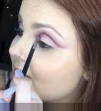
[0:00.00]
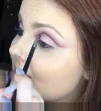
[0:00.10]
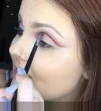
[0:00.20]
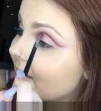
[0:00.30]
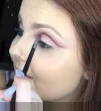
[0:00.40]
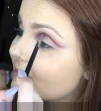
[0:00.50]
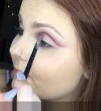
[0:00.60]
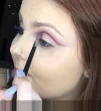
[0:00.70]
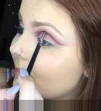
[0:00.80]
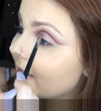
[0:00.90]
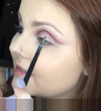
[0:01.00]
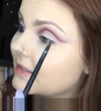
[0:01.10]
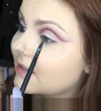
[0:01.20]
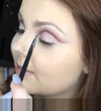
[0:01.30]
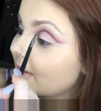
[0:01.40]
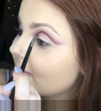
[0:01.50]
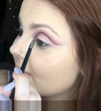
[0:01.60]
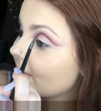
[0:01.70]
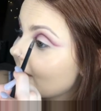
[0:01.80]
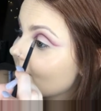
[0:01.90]
So that is basically what I'm
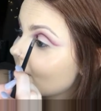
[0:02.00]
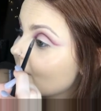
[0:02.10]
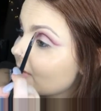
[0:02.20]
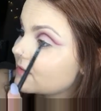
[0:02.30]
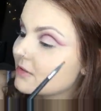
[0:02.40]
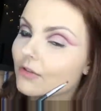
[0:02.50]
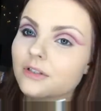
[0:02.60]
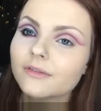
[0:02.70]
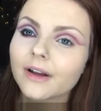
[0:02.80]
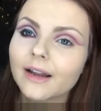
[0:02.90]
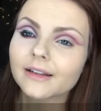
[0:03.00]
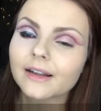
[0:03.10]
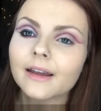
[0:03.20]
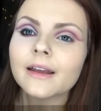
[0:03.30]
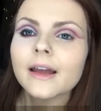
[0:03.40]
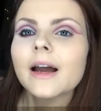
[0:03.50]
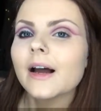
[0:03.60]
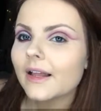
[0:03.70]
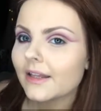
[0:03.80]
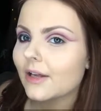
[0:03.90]
doing, but I'm also just defining it
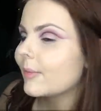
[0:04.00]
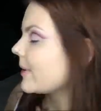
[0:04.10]
a little